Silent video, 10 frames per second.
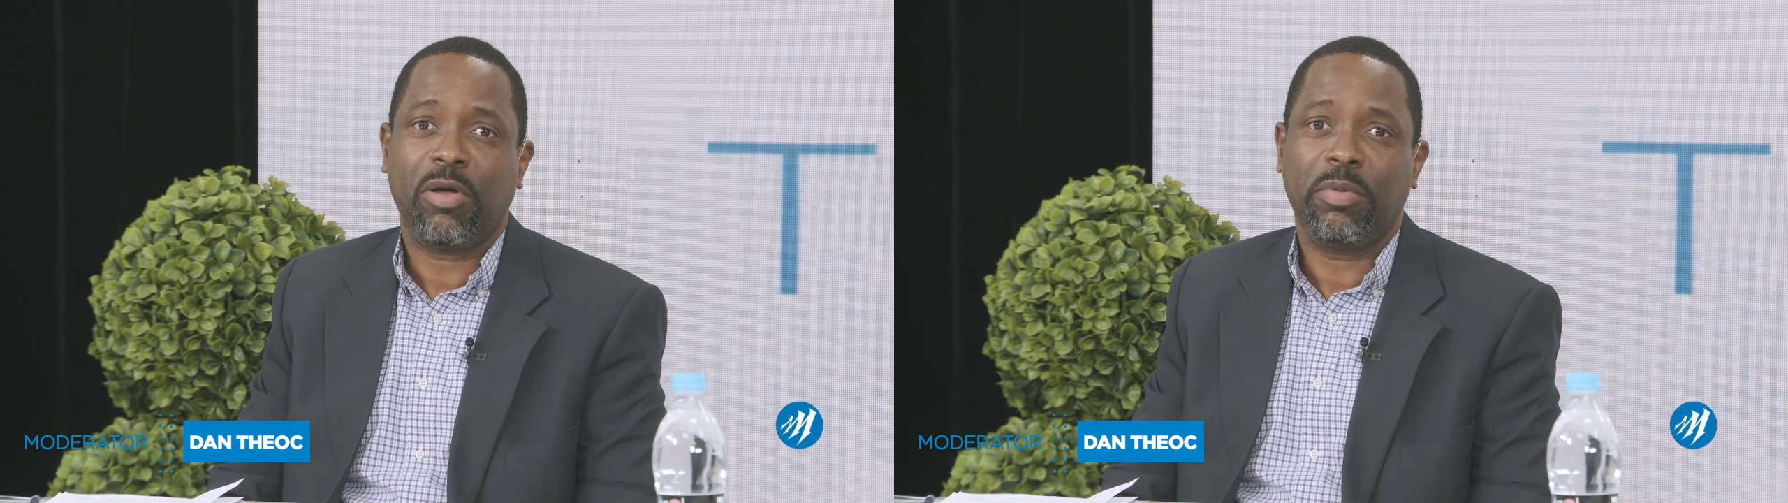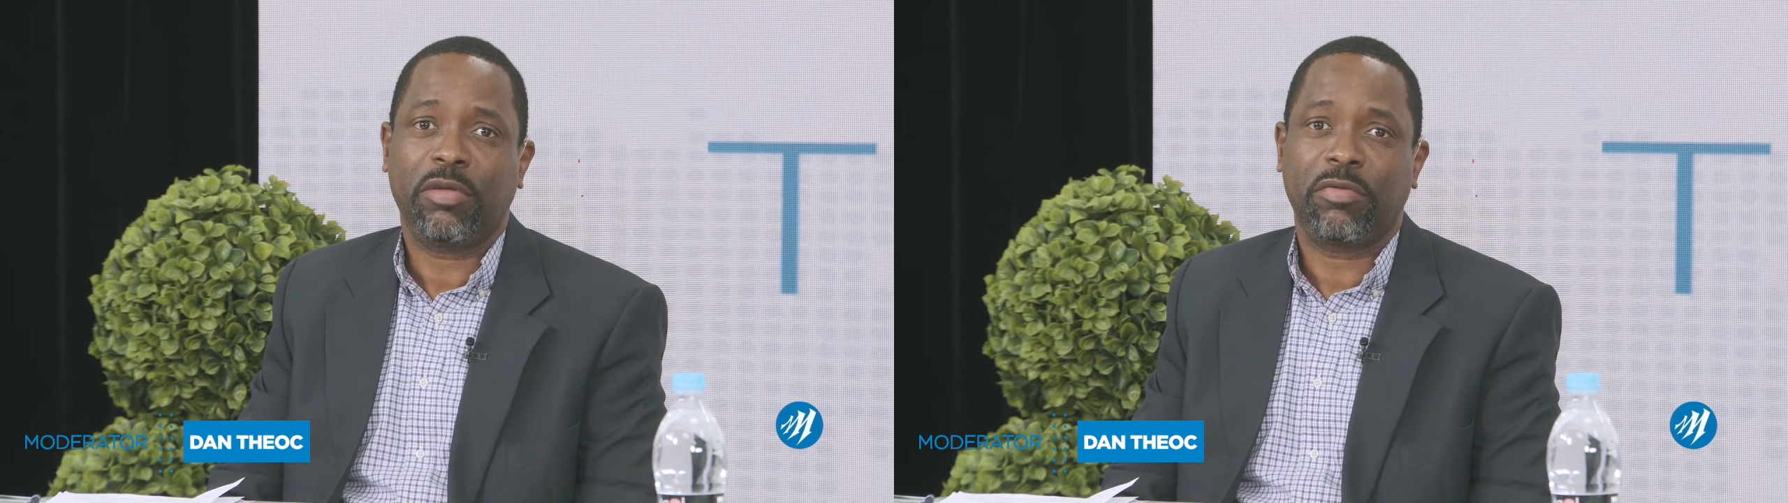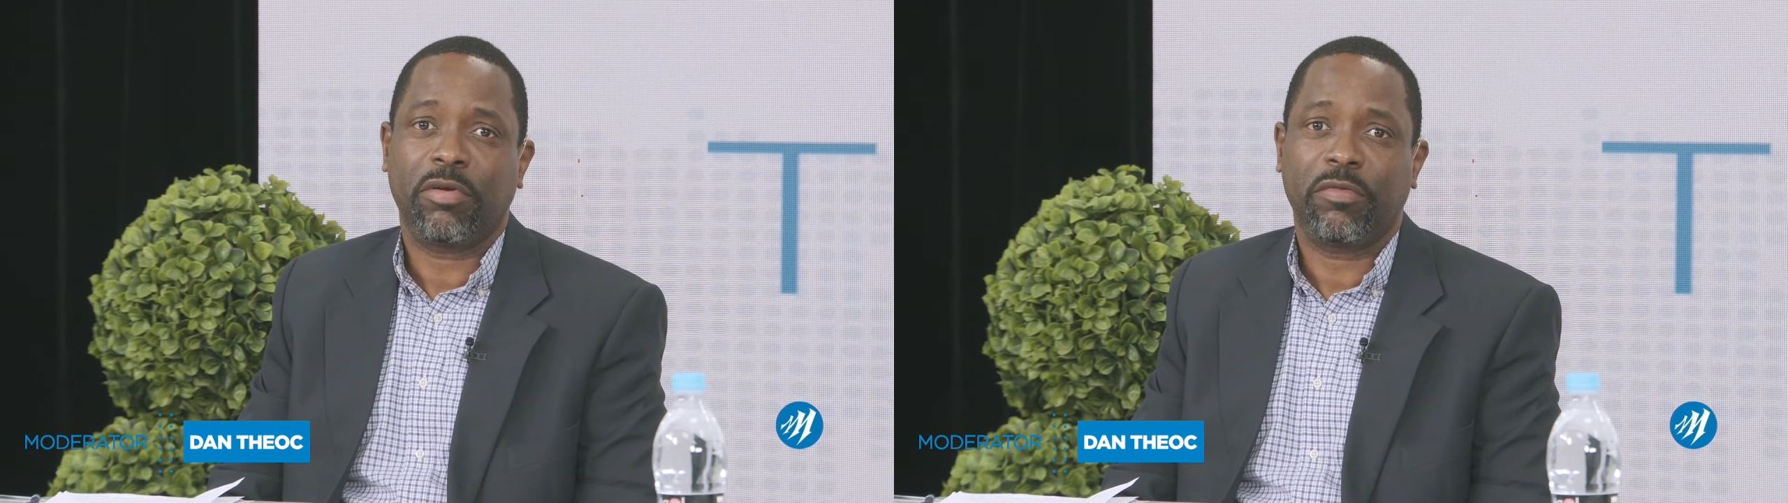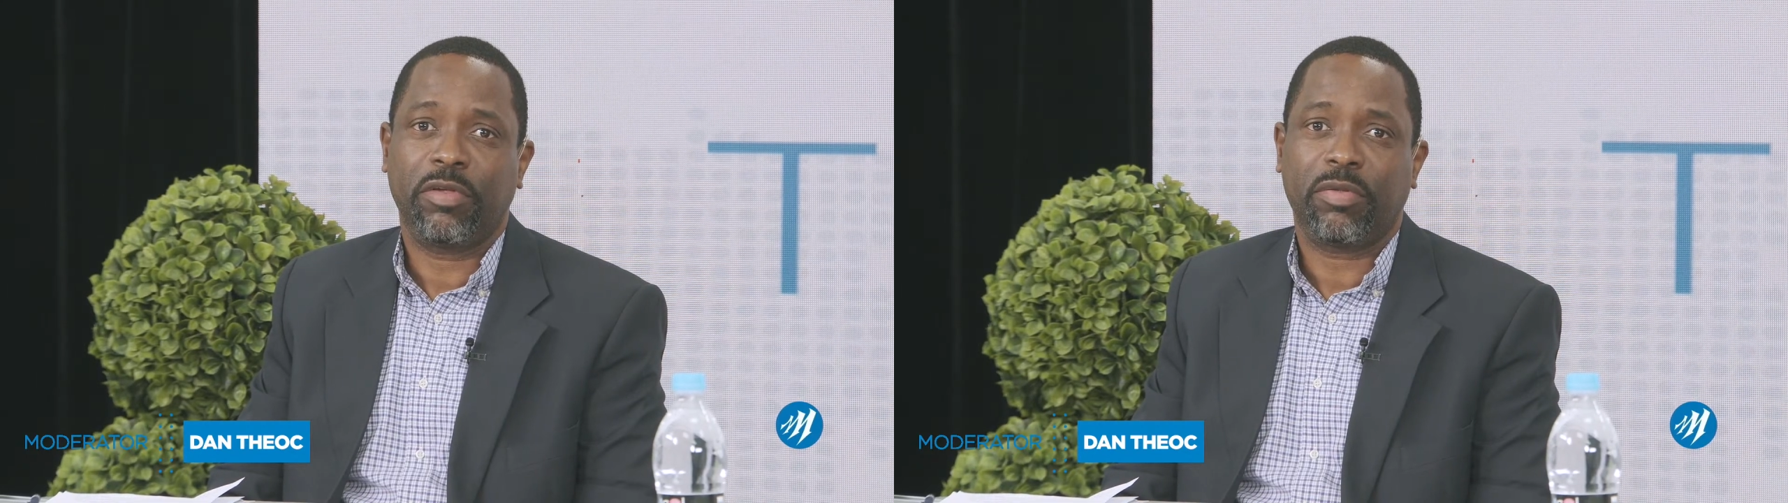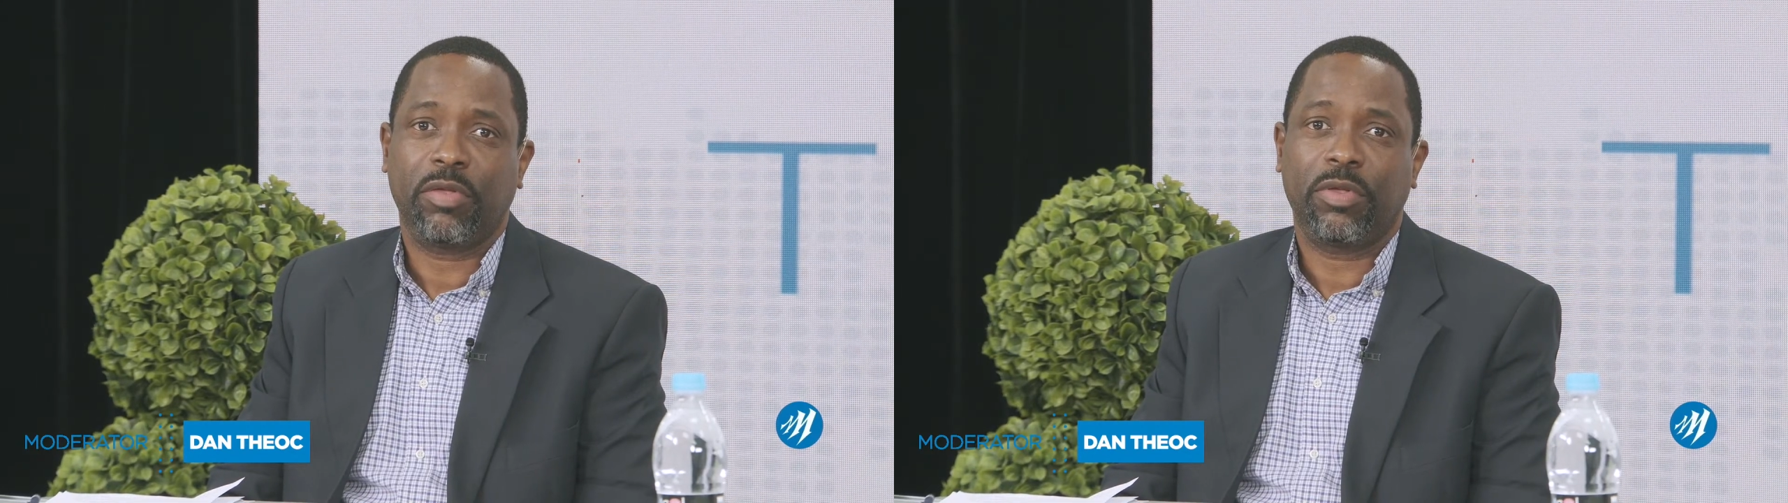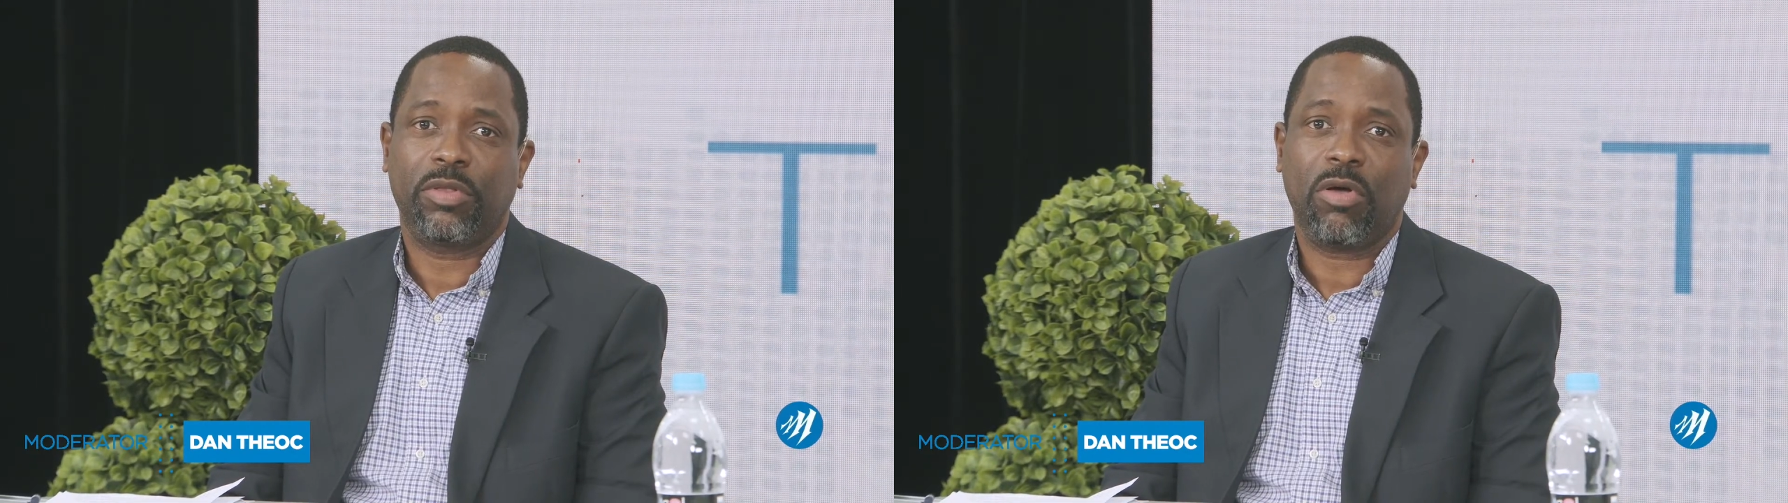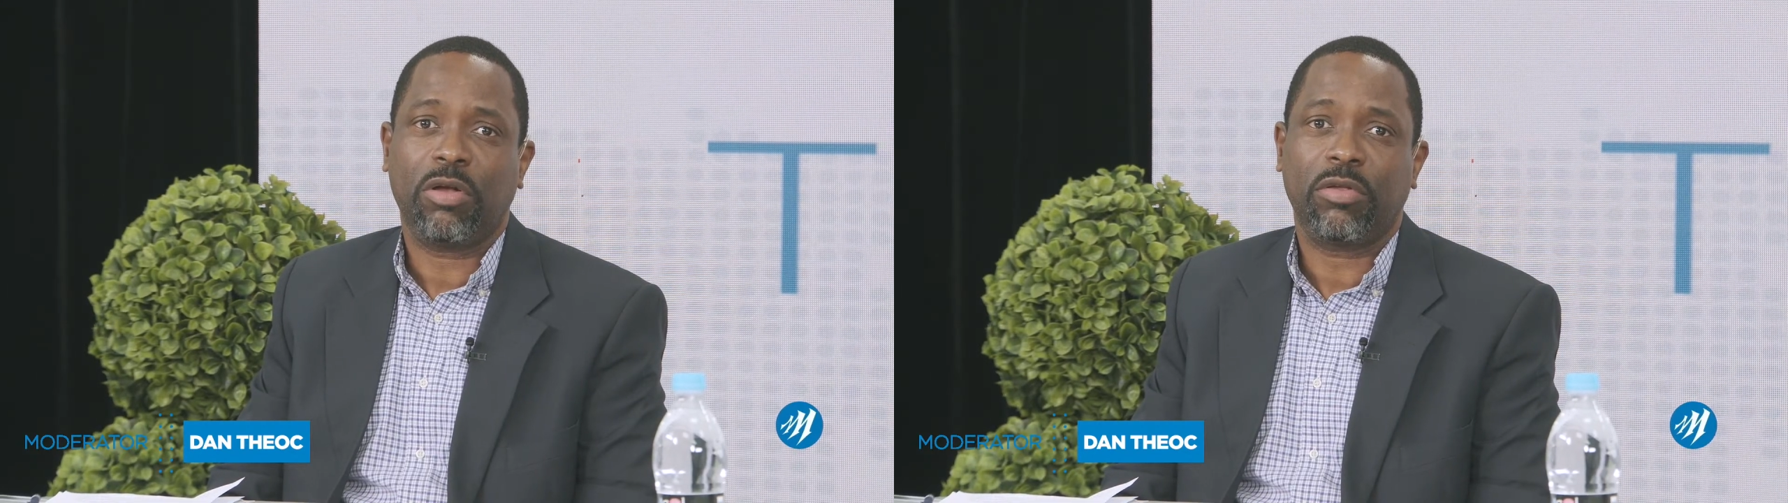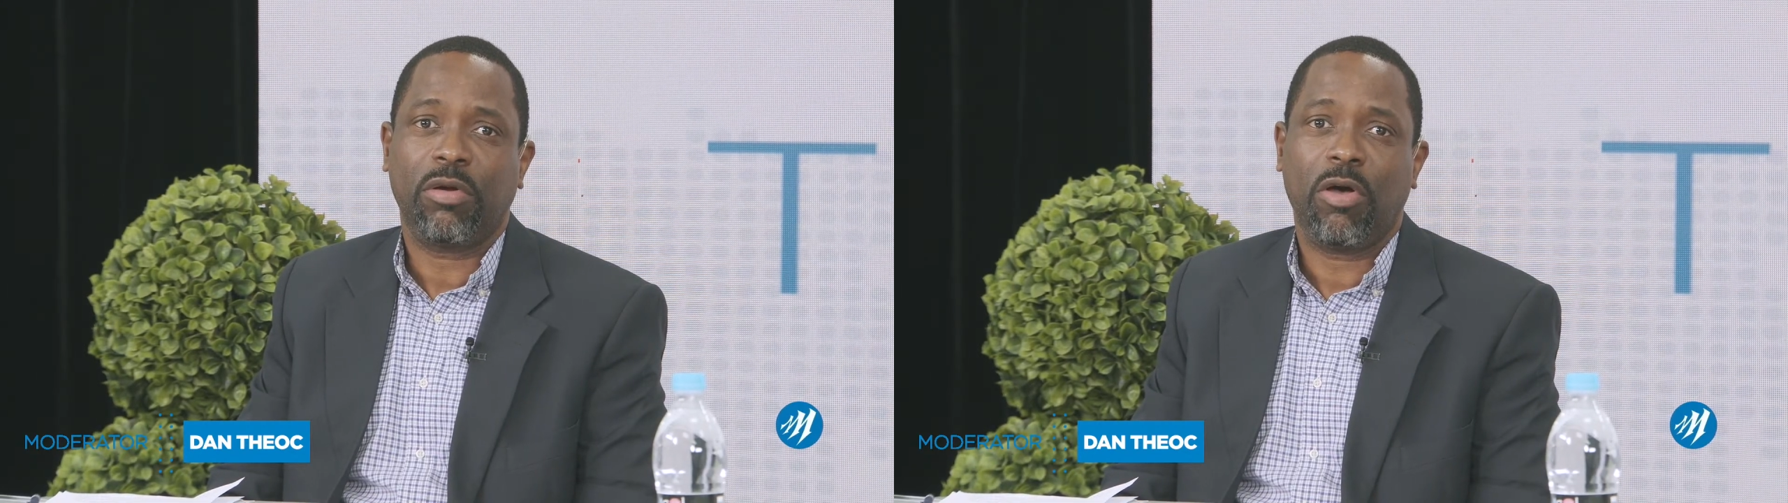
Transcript: Public Service, the Dr.